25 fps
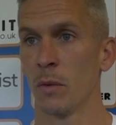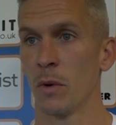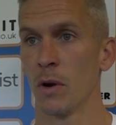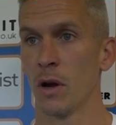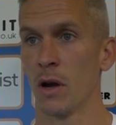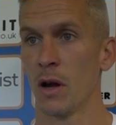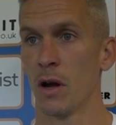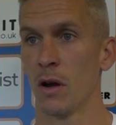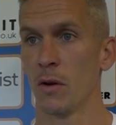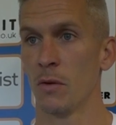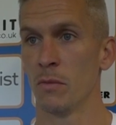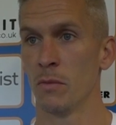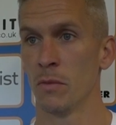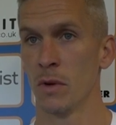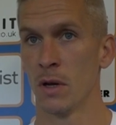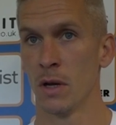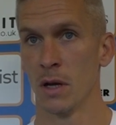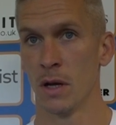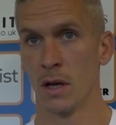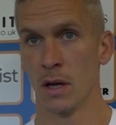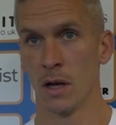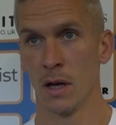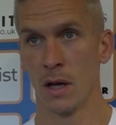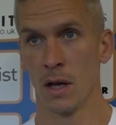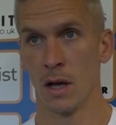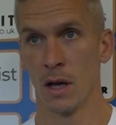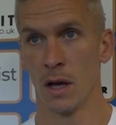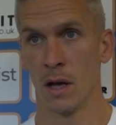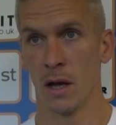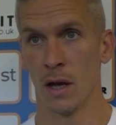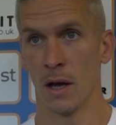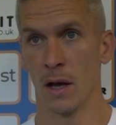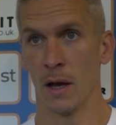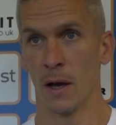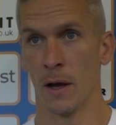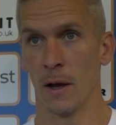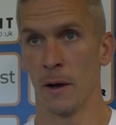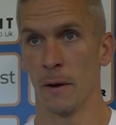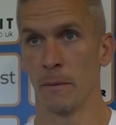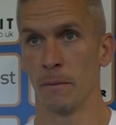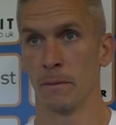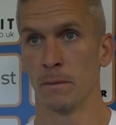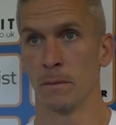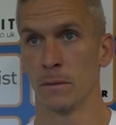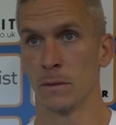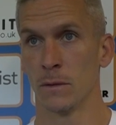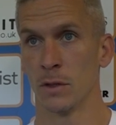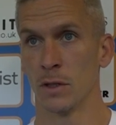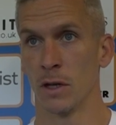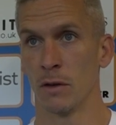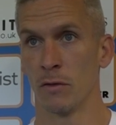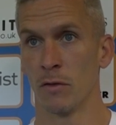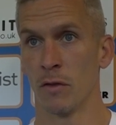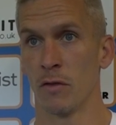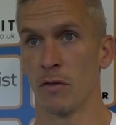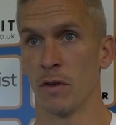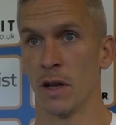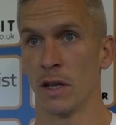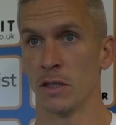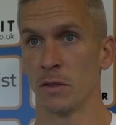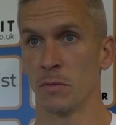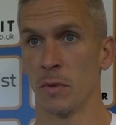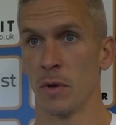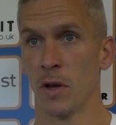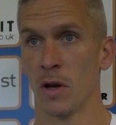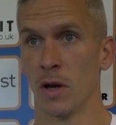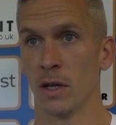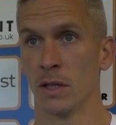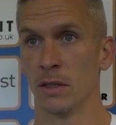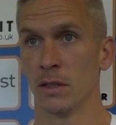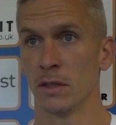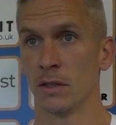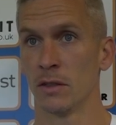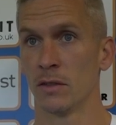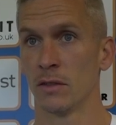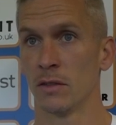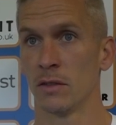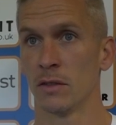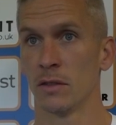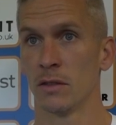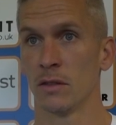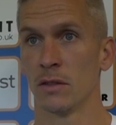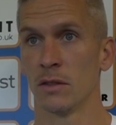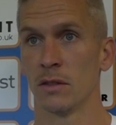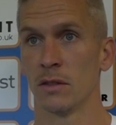We're at home. Should have the fans behind us,